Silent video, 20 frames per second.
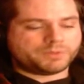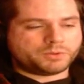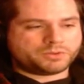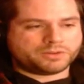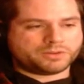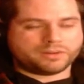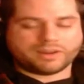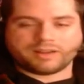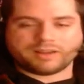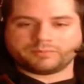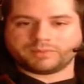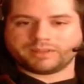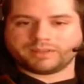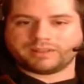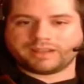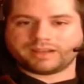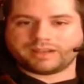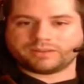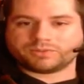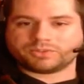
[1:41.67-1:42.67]
not be
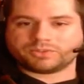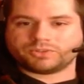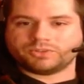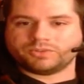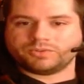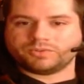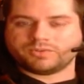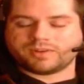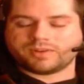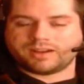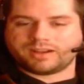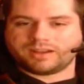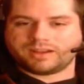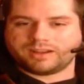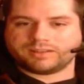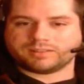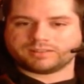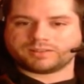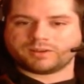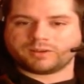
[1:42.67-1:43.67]
allowed
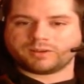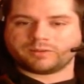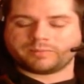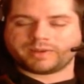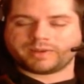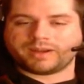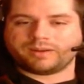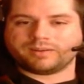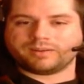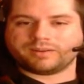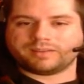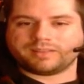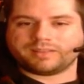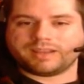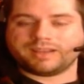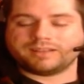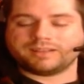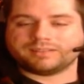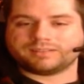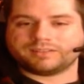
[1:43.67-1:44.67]
to talk about
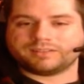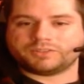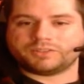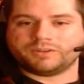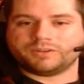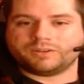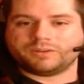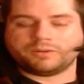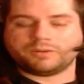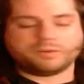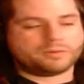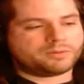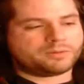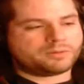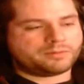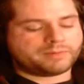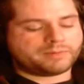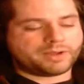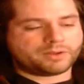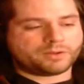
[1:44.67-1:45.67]
things that you know
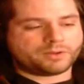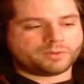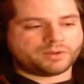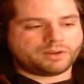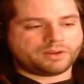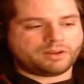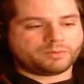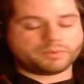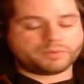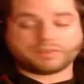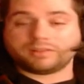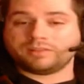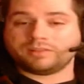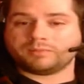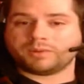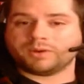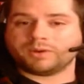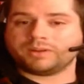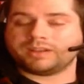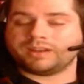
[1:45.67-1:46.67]
about going on within the
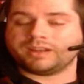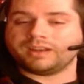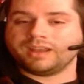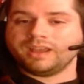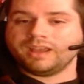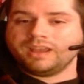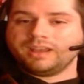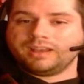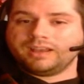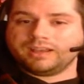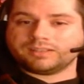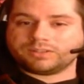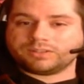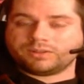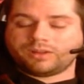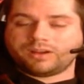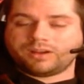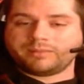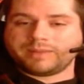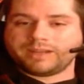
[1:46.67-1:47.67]
market as a
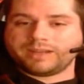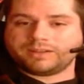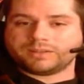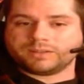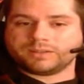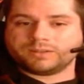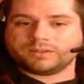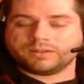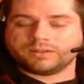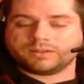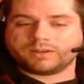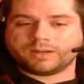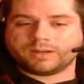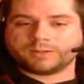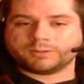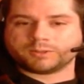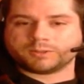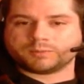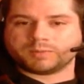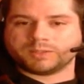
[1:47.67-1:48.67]
lawmaker or
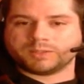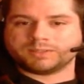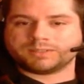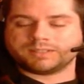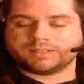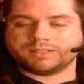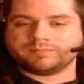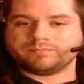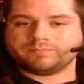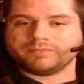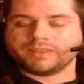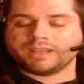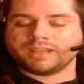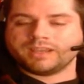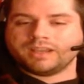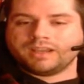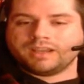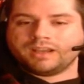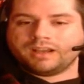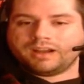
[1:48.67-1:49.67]
congressperson.
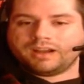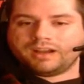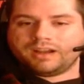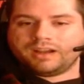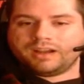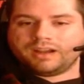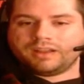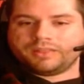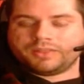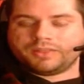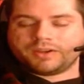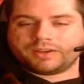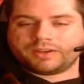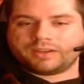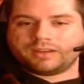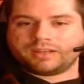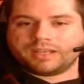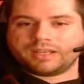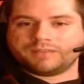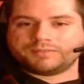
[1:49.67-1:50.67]
That
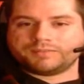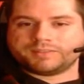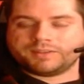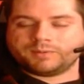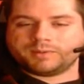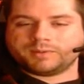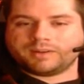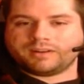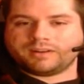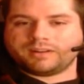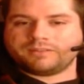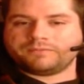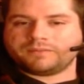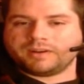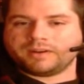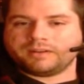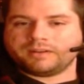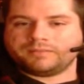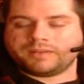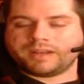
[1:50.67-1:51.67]
could give someone an
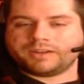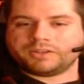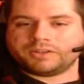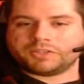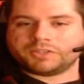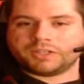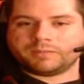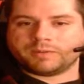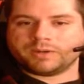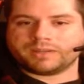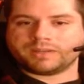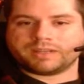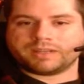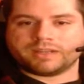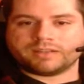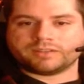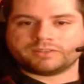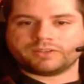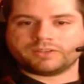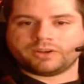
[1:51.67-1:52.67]
unfair advantage in the
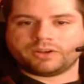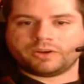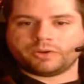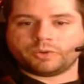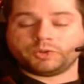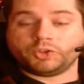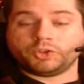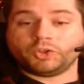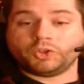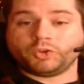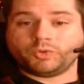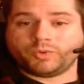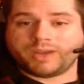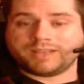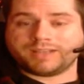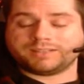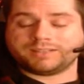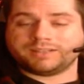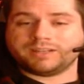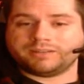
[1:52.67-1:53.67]
market. So you,
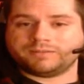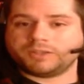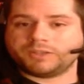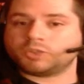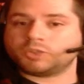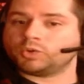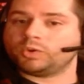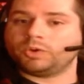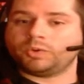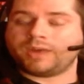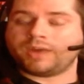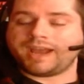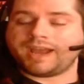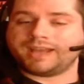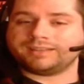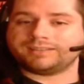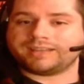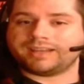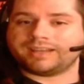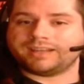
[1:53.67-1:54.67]
as an individual who
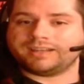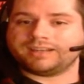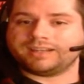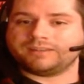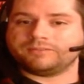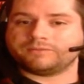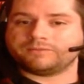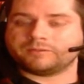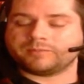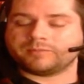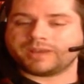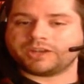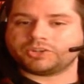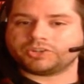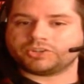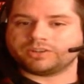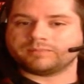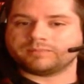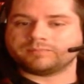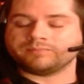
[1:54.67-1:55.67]
has that
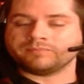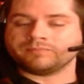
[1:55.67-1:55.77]
information,